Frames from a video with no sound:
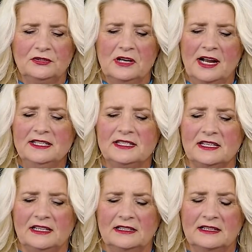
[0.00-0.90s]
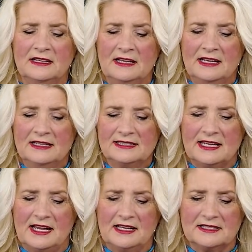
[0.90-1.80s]
through 19
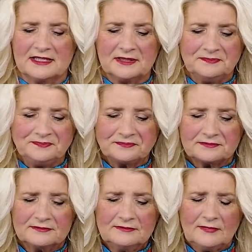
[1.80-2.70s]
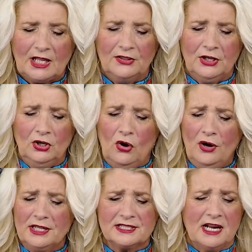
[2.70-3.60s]
says, The
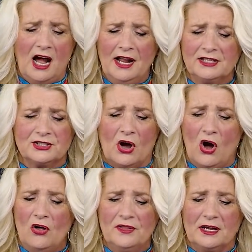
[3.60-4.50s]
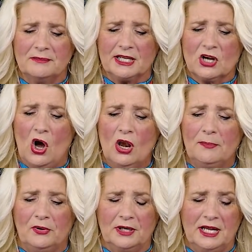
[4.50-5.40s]
Lord is nigh unto all them that call
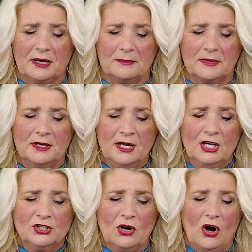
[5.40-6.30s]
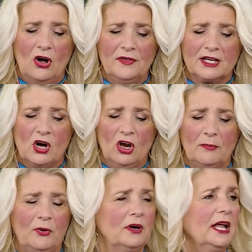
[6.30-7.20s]
upon him, to all that call
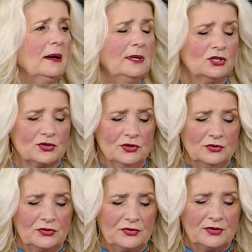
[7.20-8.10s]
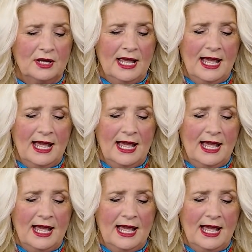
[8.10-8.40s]
upon him in truth.